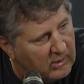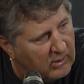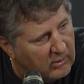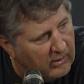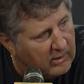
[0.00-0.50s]
you
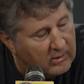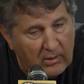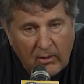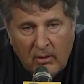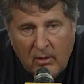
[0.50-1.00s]
know, and that
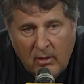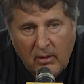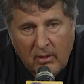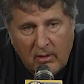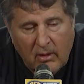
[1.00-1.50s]

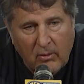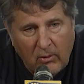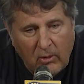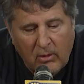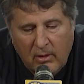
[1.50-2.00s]

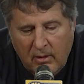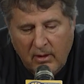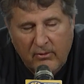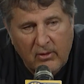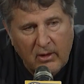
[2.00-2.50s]
role could
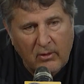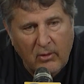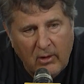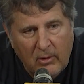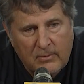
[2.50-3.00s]
definitely
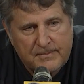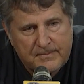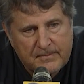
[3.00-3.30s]
grow.